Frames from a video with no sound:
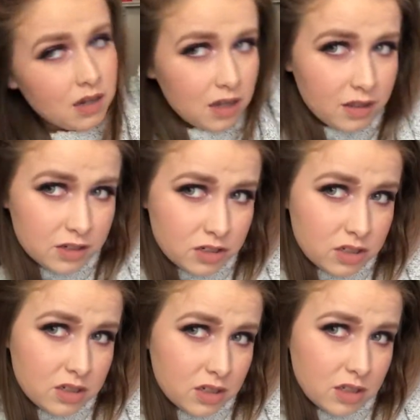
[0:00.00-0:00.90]
And then
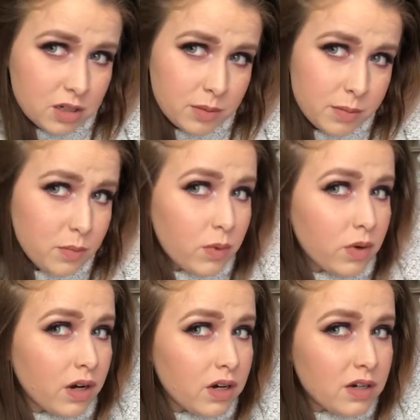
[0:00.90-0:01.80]
just a little bit
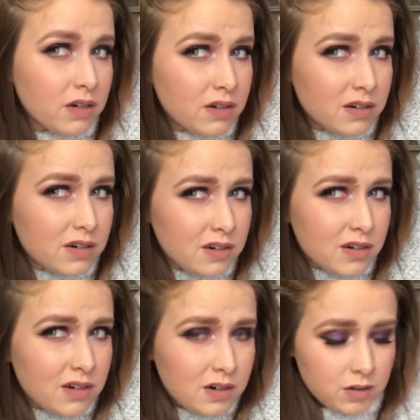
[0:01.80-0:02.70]
more
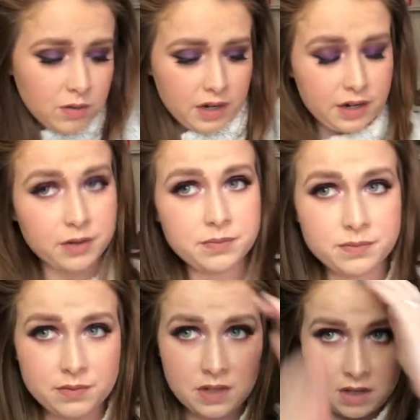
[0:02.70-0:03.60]
right here.
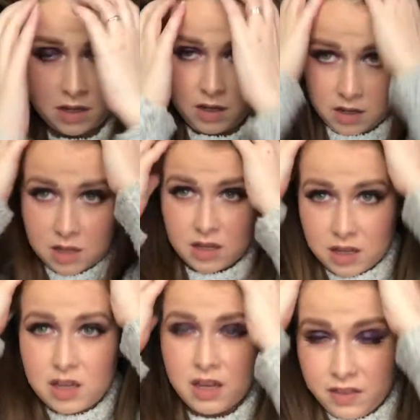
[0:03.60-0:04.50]

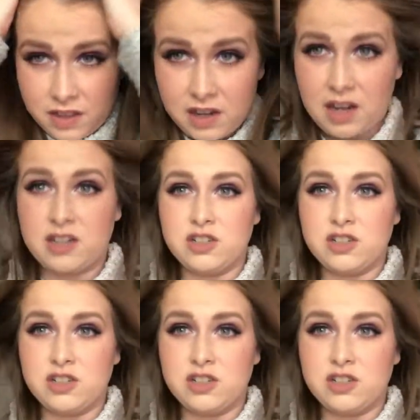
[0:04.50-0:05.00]
And then I